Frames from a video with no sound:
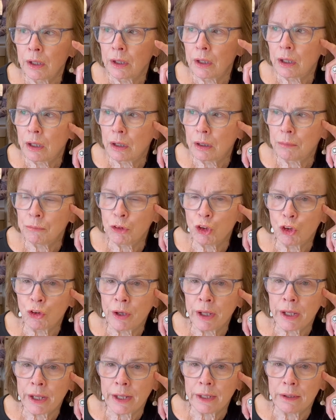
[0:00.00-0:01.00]
your
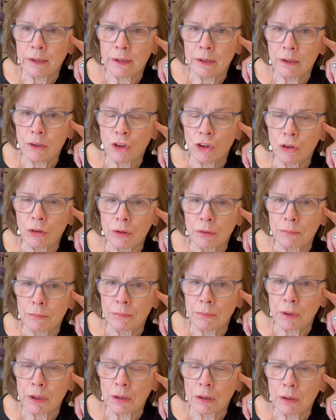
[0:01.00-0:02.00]
head, your
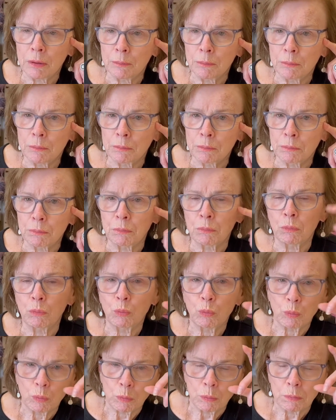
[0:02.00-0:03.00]

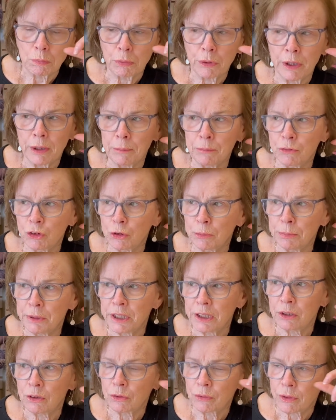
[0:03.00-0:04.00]
brim to
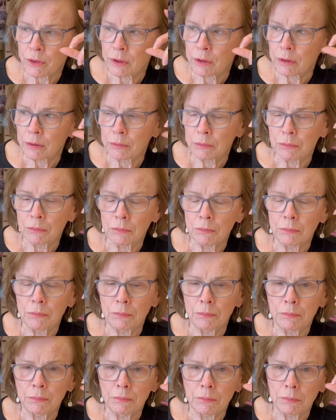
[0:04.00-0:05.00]
be, or the
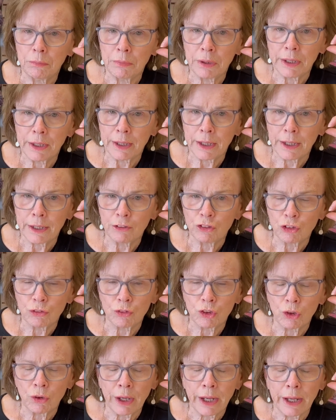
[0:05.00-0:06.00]
edge of
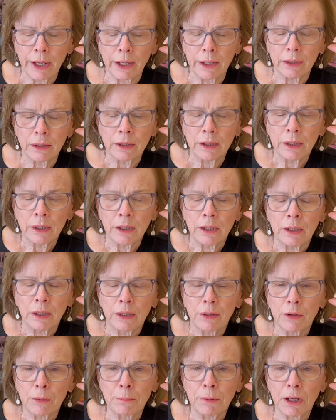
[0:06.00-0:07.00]
your hat,
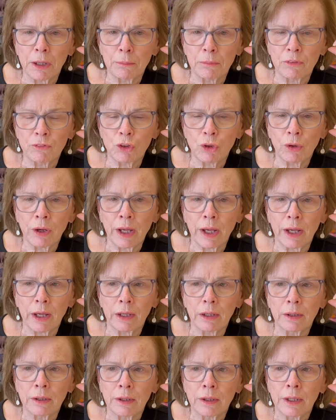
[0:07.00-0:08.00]
the bottom of your hat.
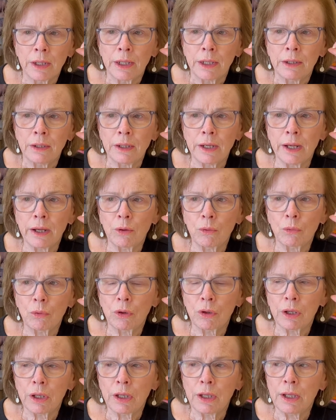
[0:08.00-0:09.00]
Now,
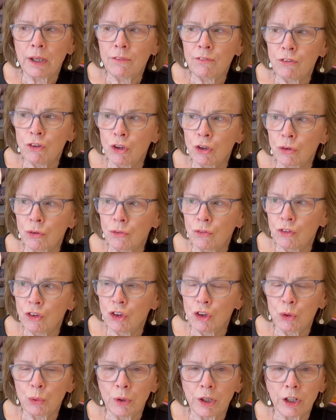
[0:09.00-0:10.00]
if you're
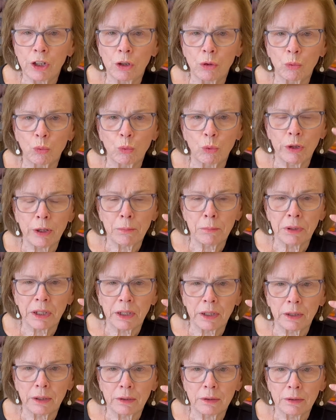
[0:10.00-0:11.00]
doing a
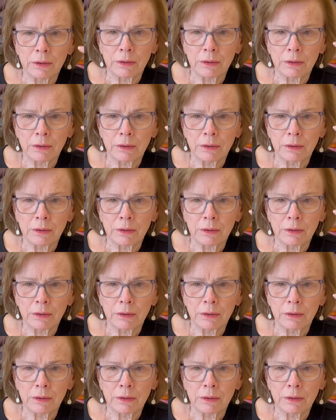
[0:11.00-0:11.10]
ribbing,